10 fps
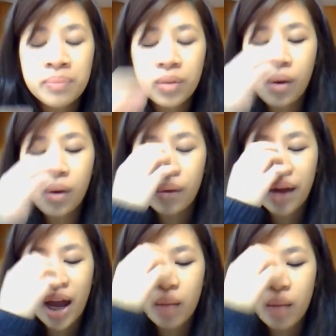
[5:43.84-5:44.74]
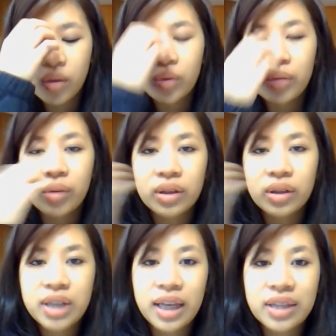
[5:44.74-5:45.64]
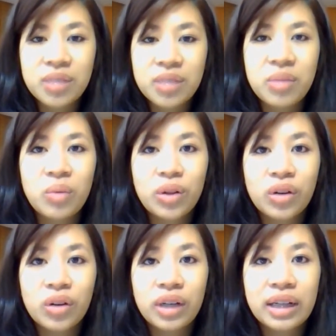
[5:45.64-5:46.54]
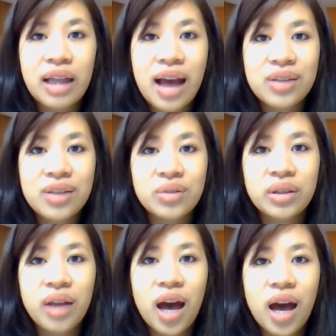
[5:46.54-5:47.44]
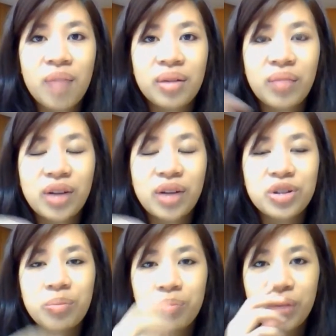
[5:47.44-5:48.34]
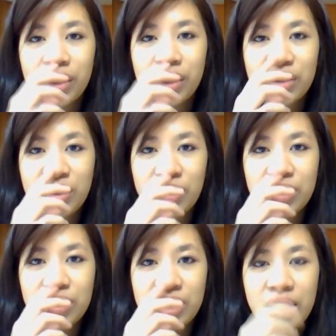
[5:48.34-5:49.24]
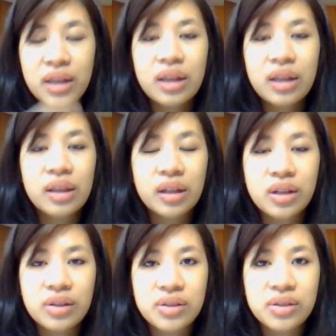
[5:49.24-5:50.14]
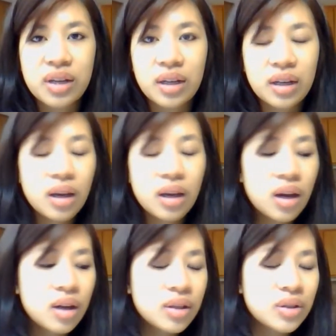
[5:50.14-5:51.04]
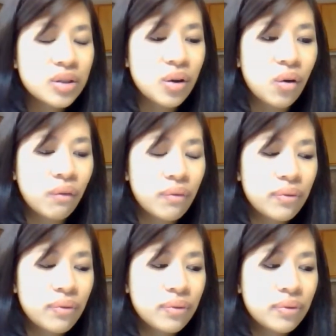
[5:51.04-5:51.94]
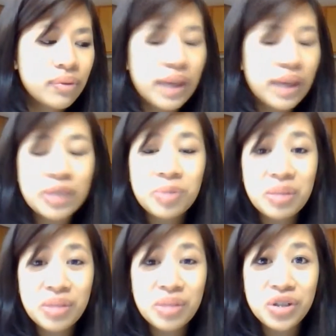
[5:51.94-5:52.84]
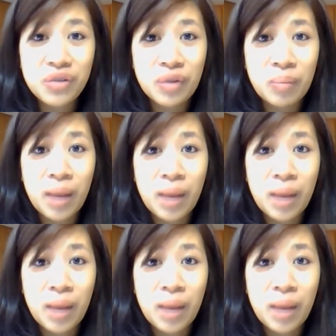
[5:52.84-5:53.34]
program, or we were taking something we learned in class or in lab and actually put it to use in the clinical setting. So that's pretty much it from